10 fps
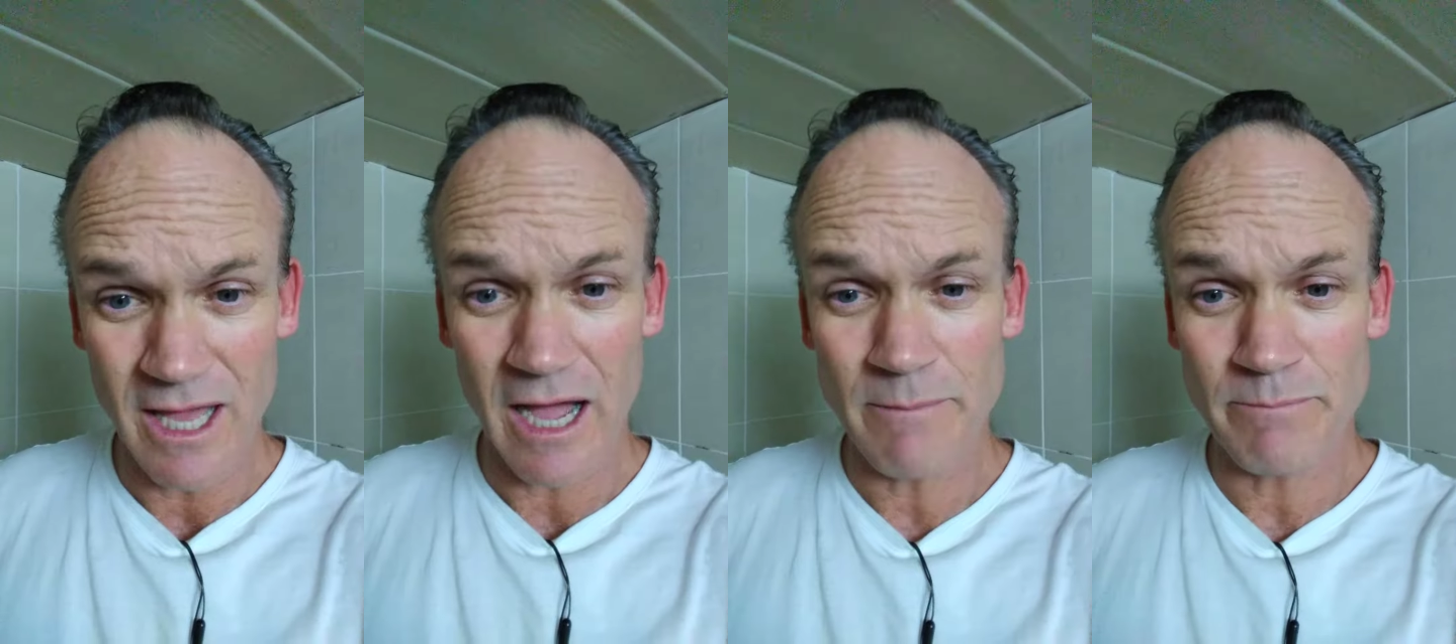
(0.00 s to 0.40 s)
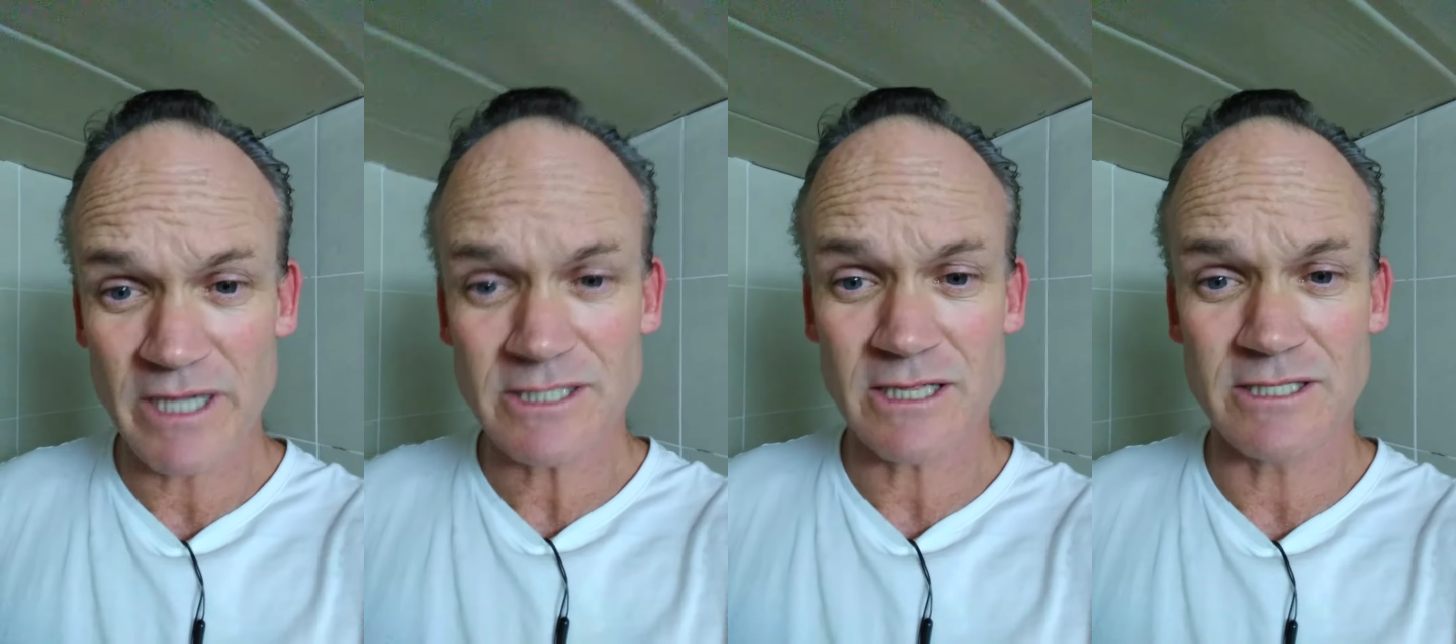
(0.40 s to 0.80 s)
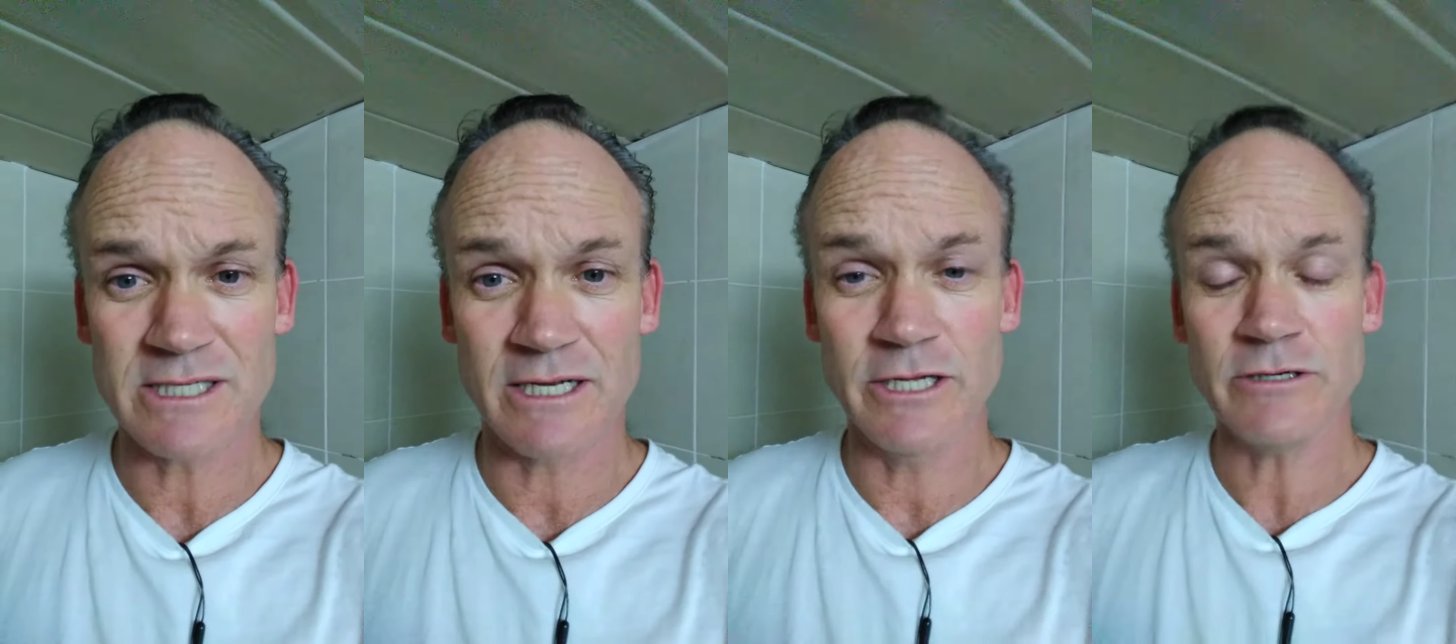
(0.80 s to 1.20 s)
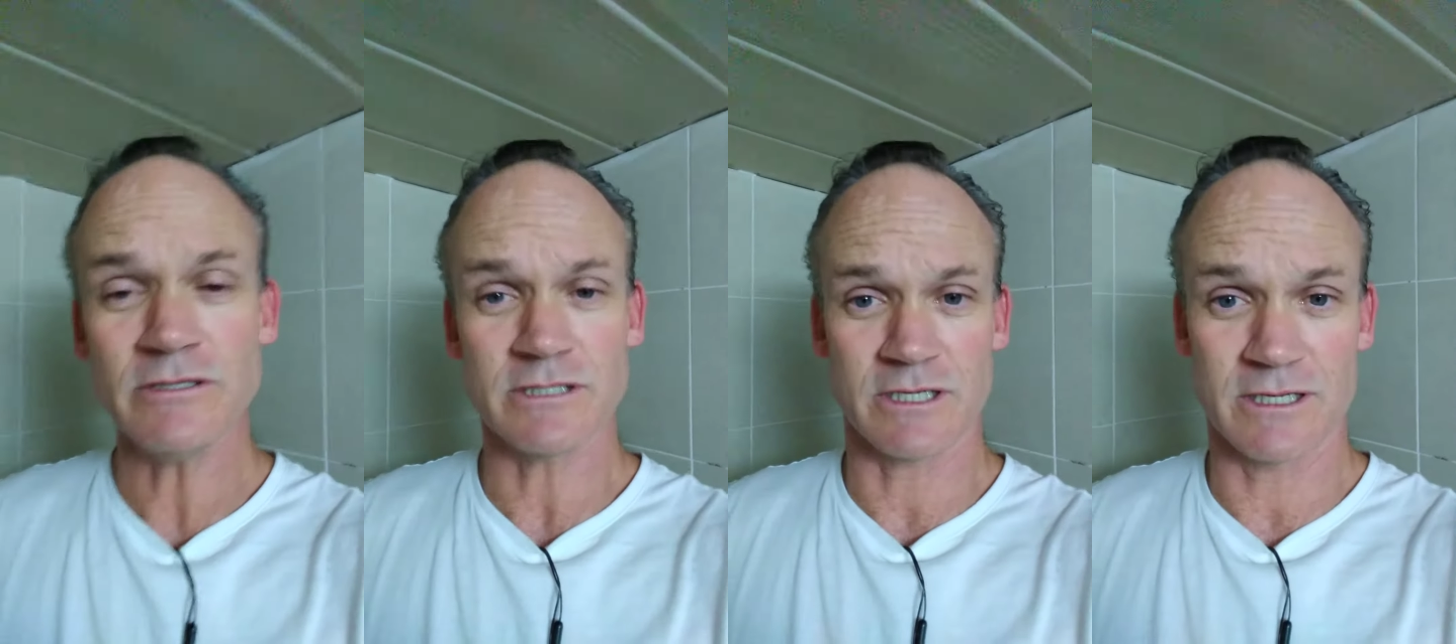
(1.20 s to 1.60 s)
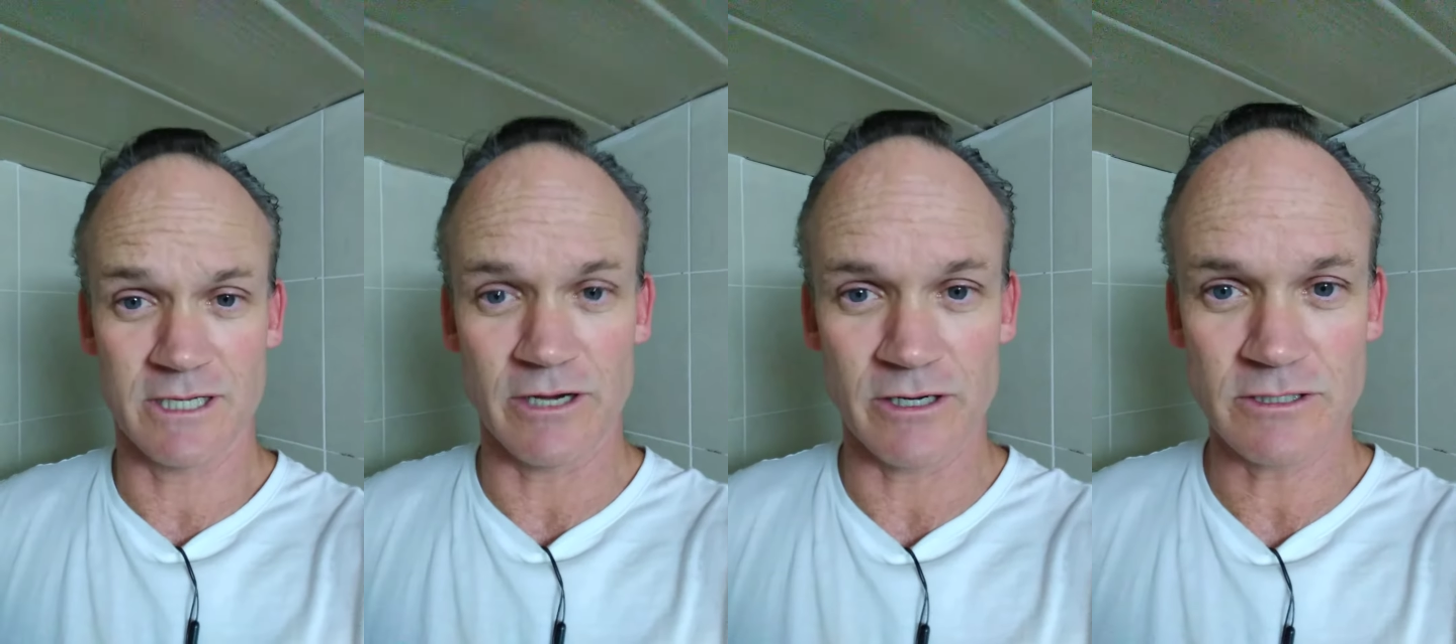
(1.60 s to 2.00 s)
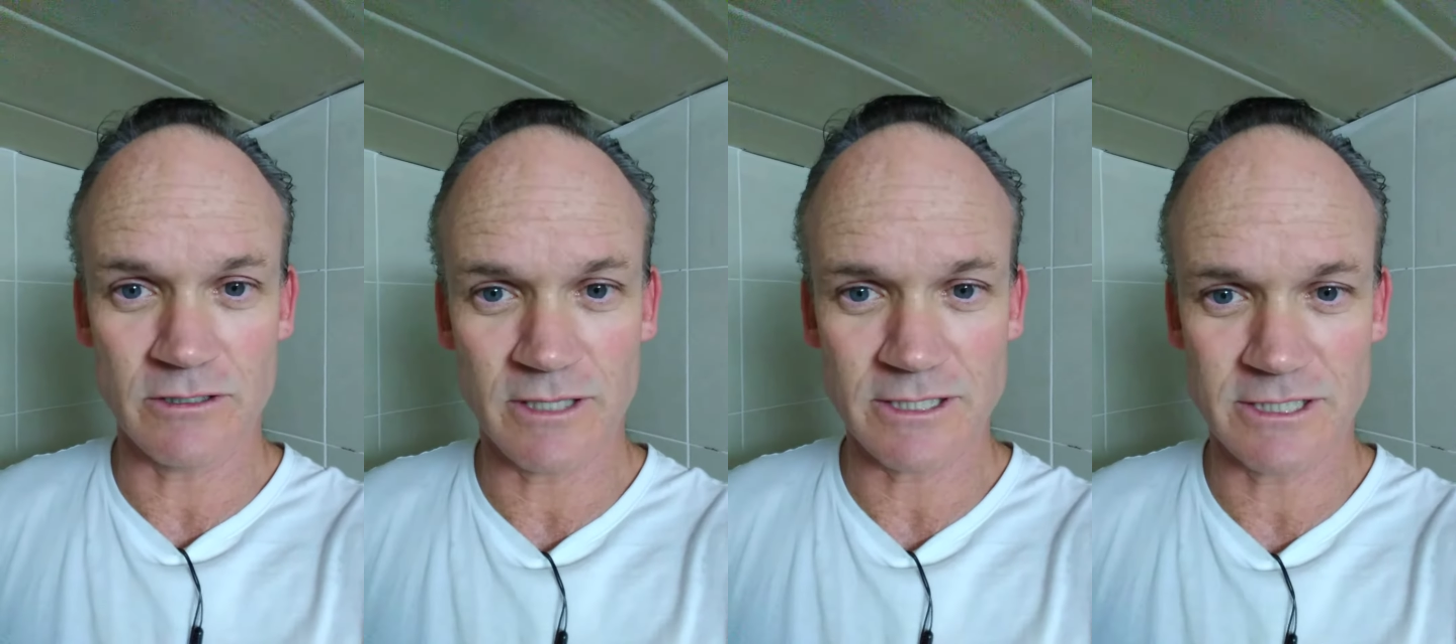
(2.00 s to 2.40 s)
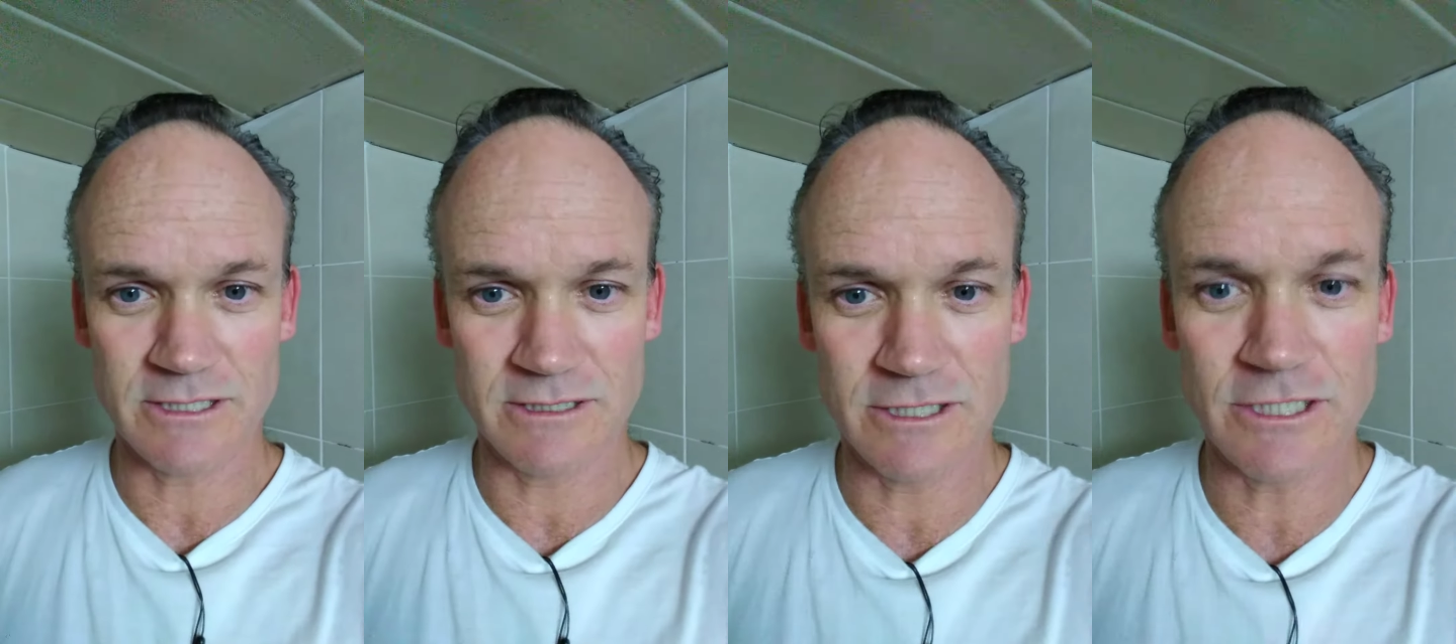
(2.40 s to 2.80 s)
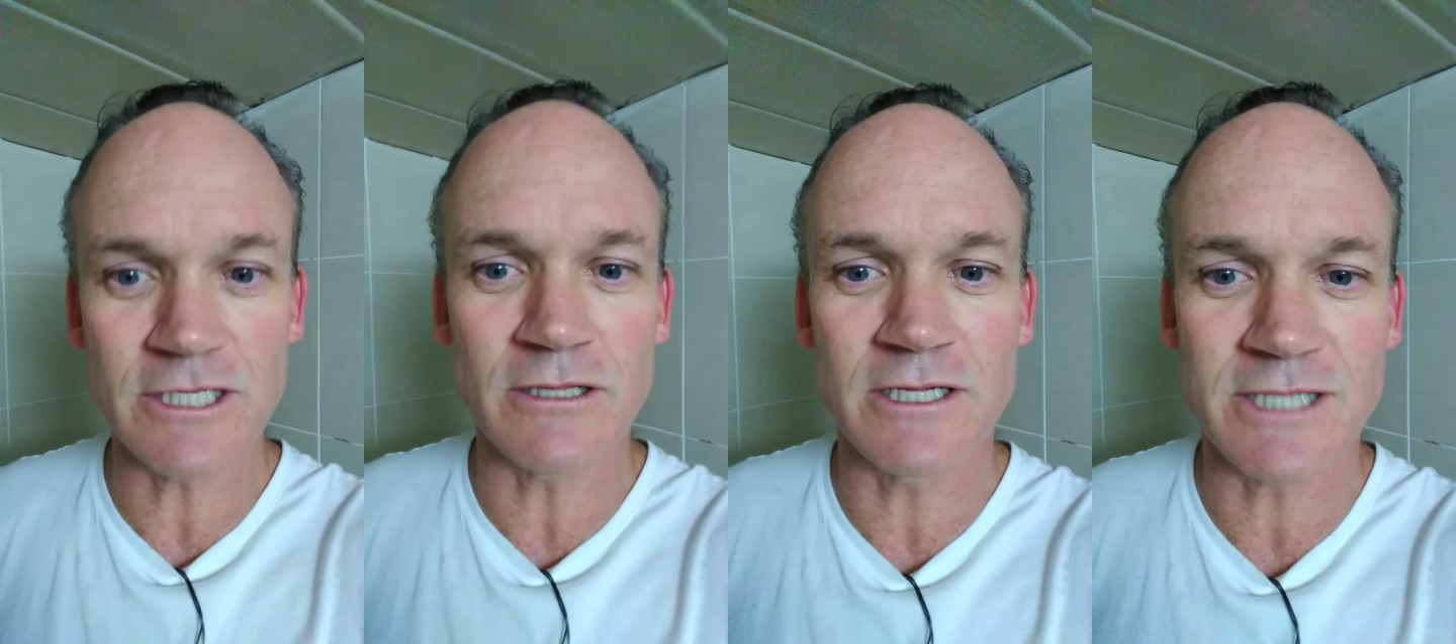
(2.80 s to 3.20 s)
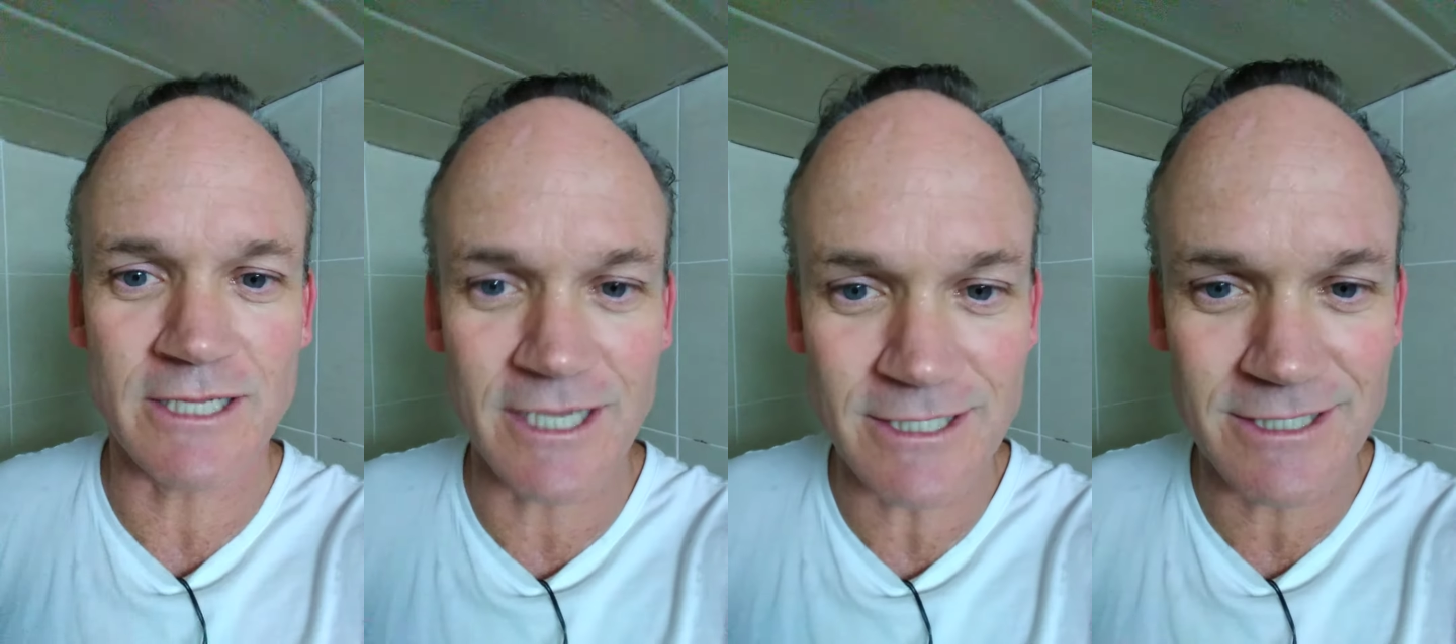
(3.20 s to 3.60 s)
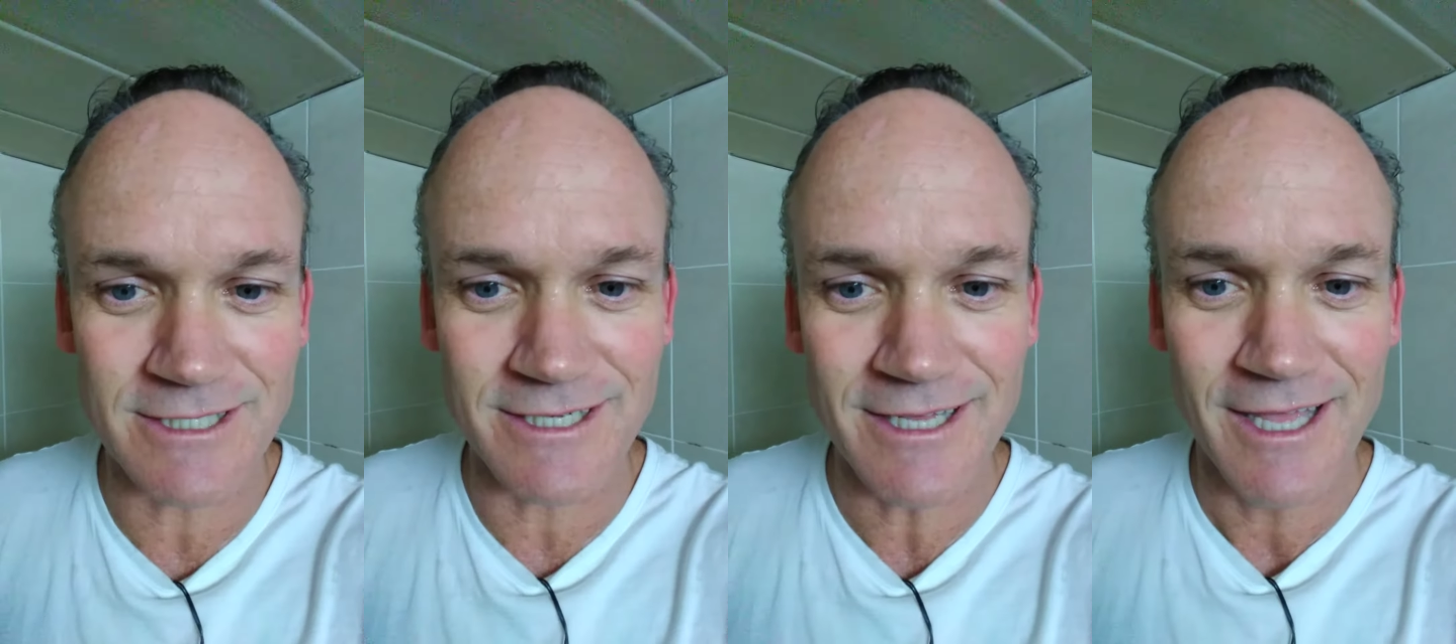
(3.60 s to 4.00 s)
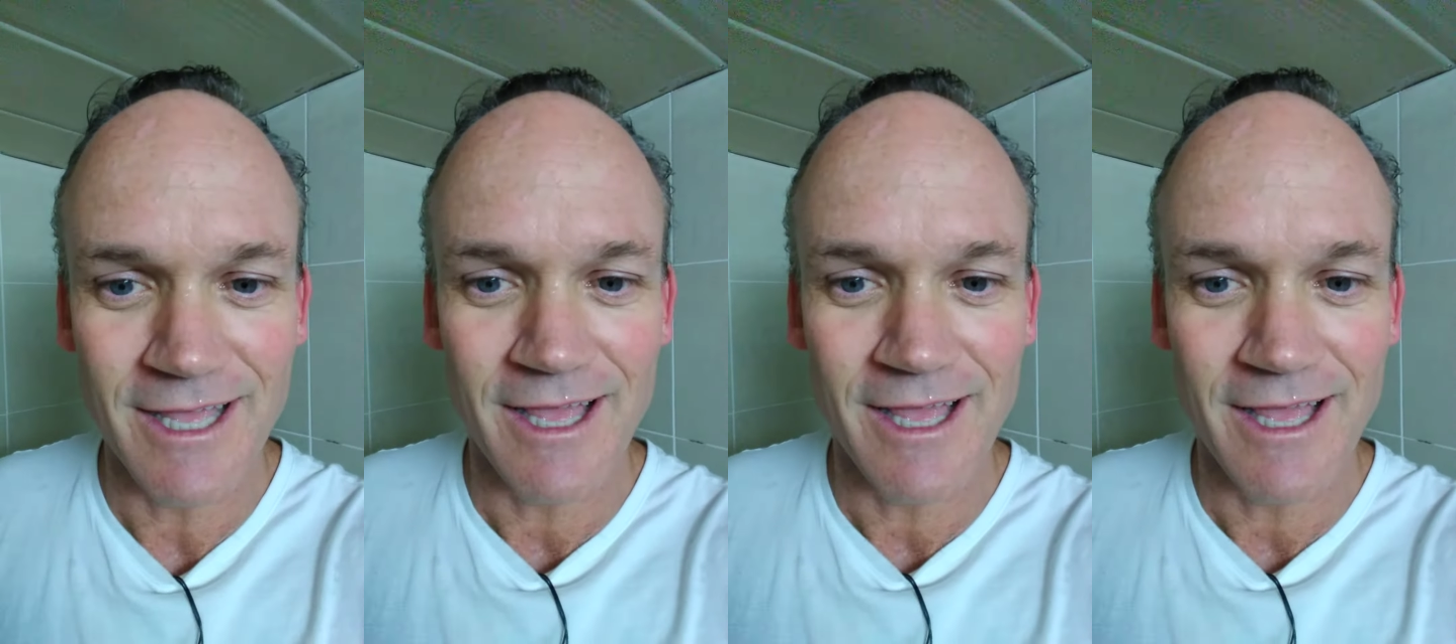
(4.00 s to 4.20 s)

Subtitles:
I basically said, "Here's a character, let's steal his identity."